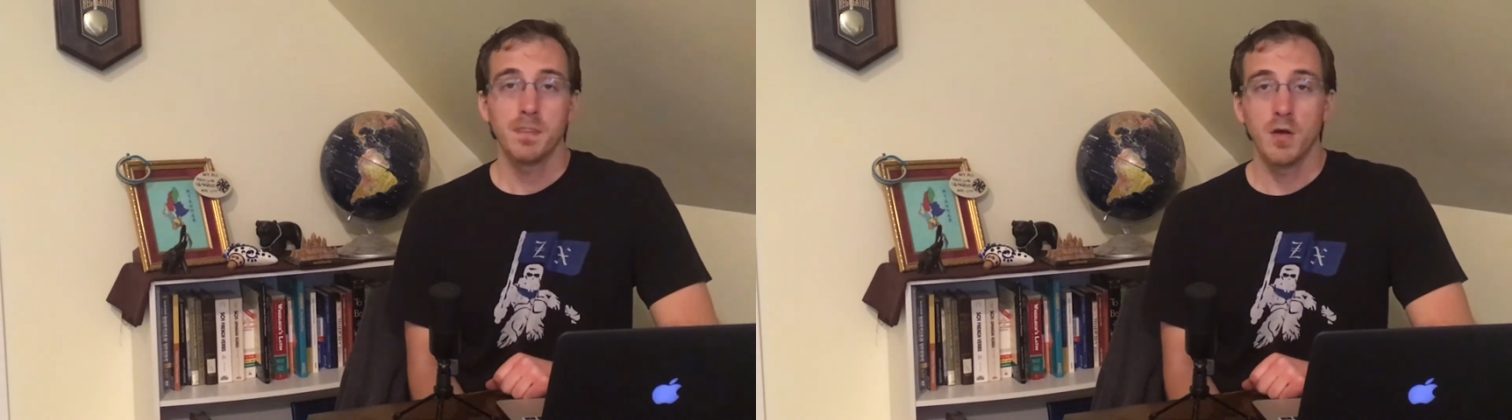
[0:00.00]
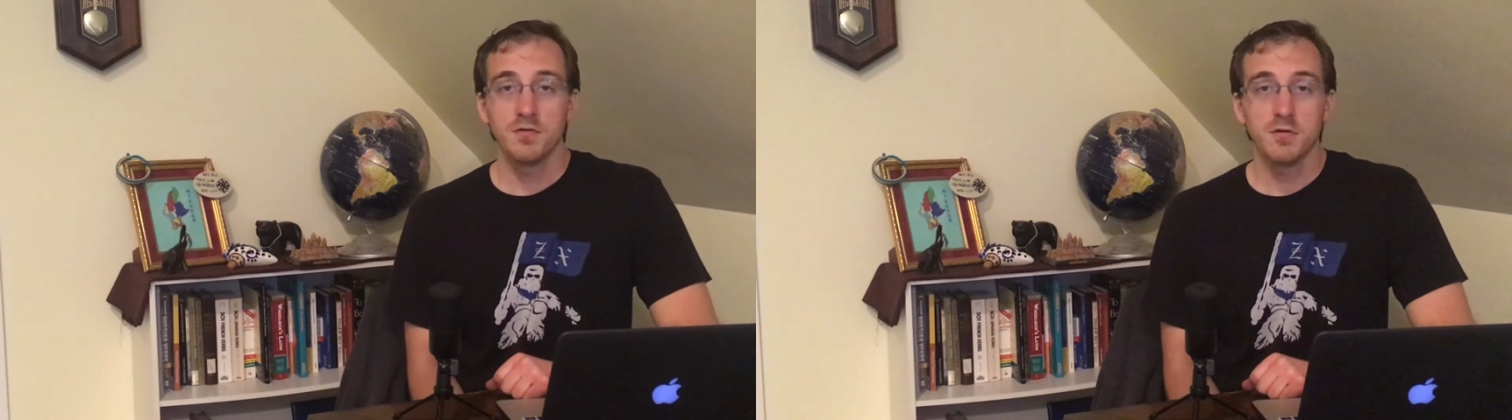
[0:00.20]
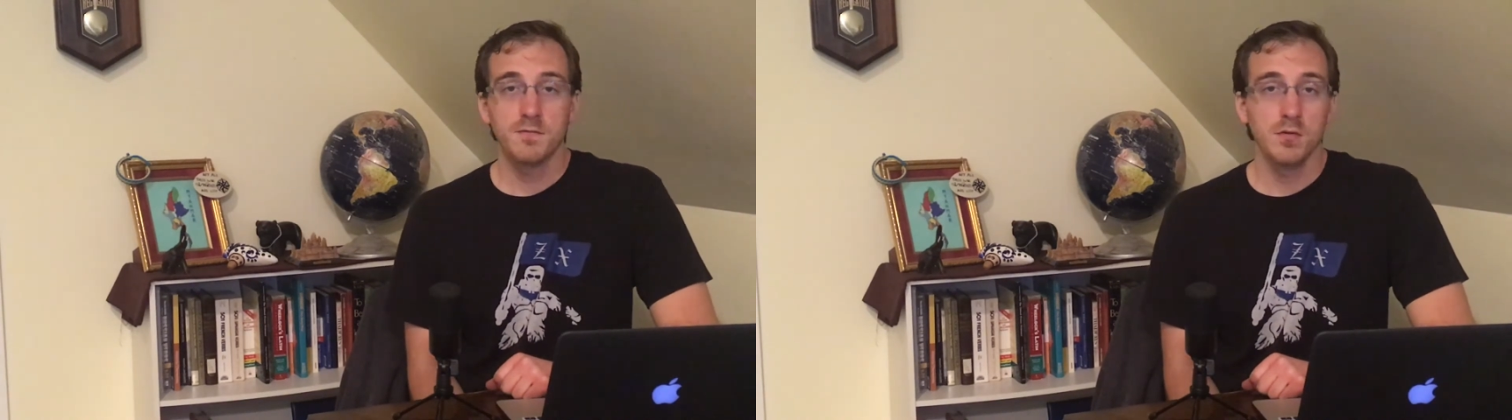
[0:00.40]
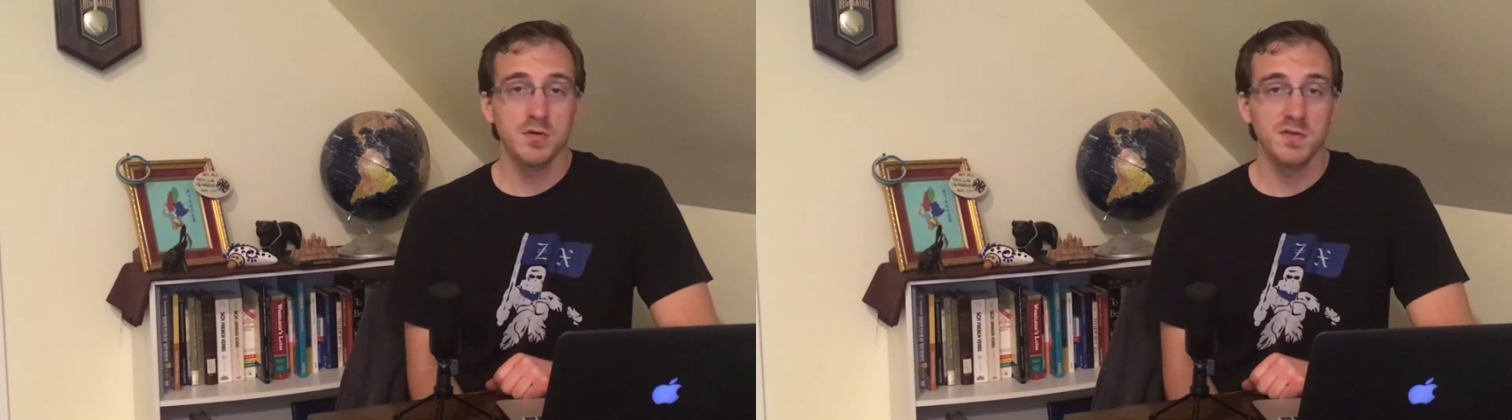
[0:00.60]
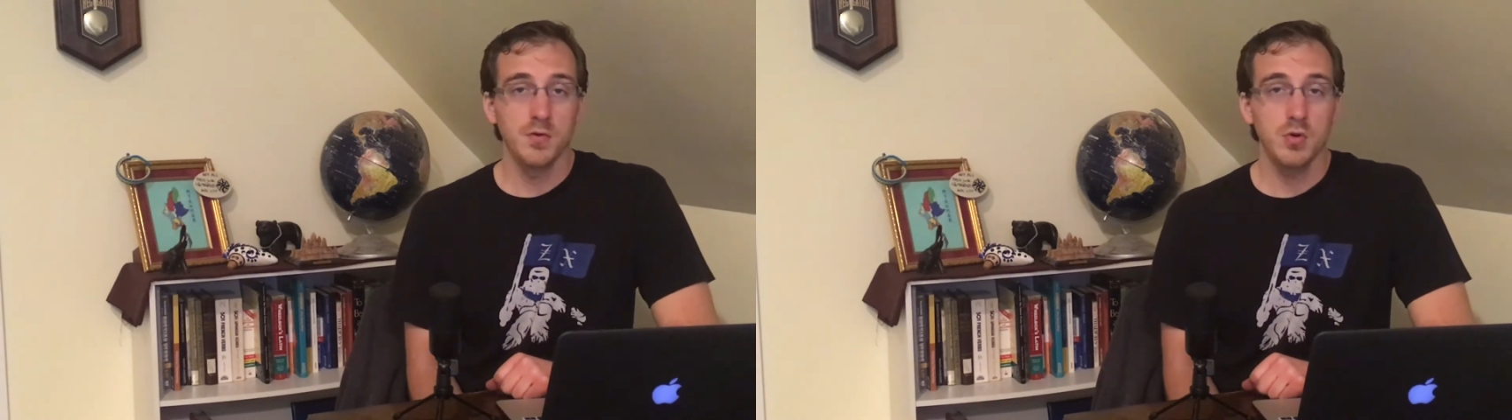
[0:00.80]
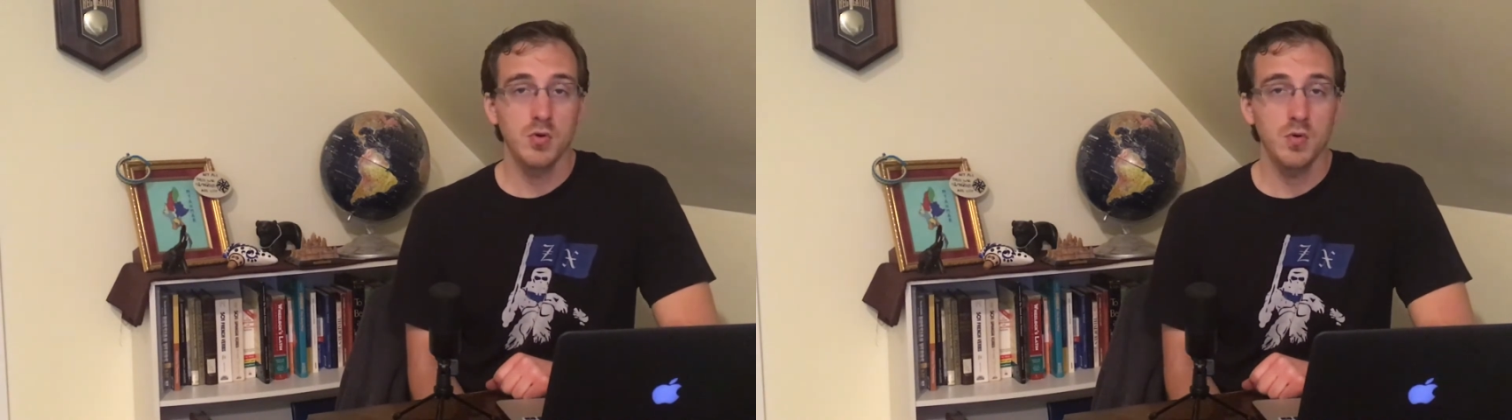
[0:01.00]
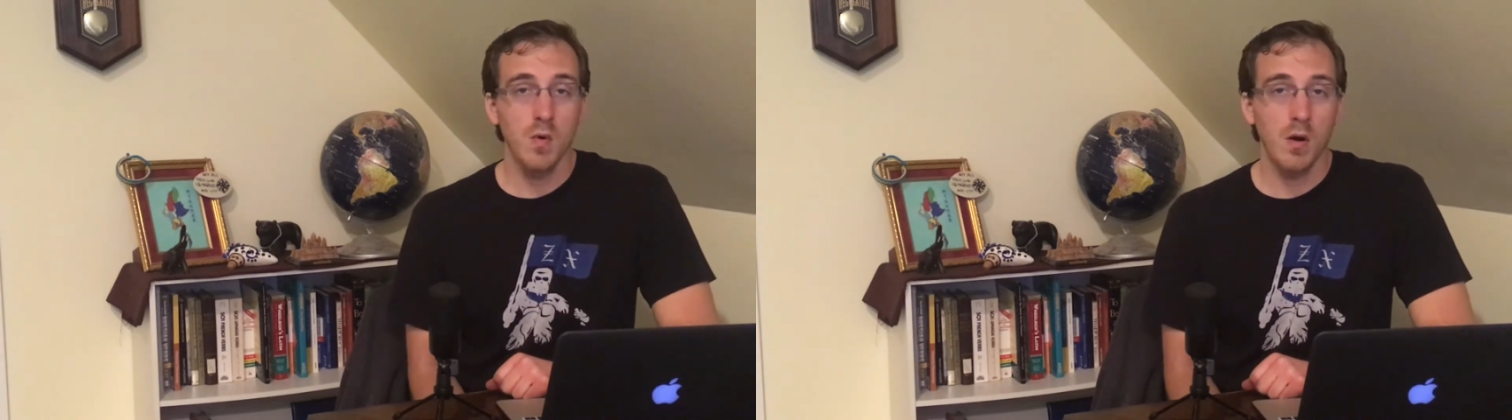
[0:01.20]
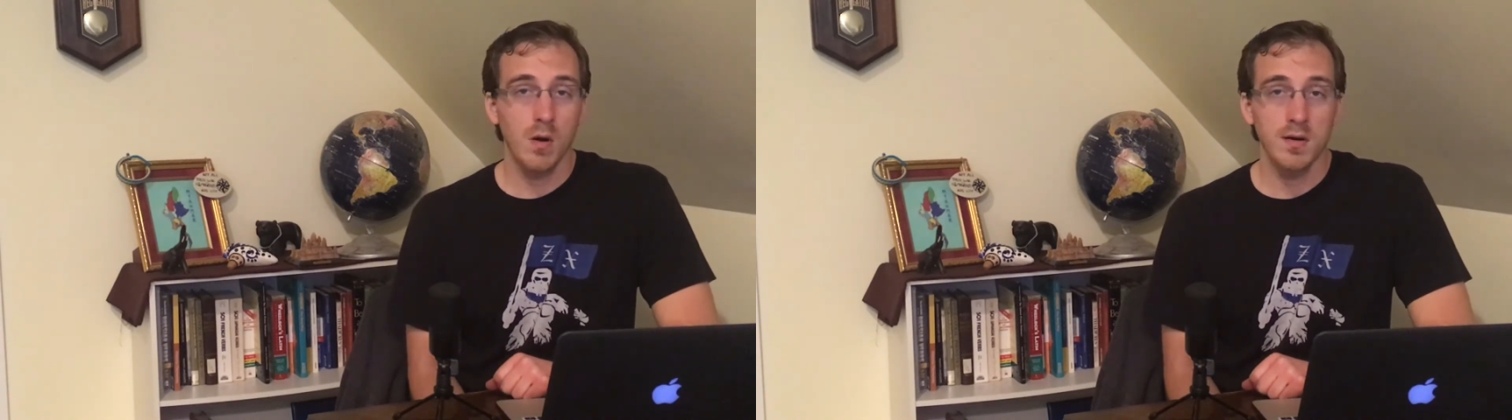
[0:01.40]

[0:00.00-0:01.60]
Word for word: Also, for those of you who are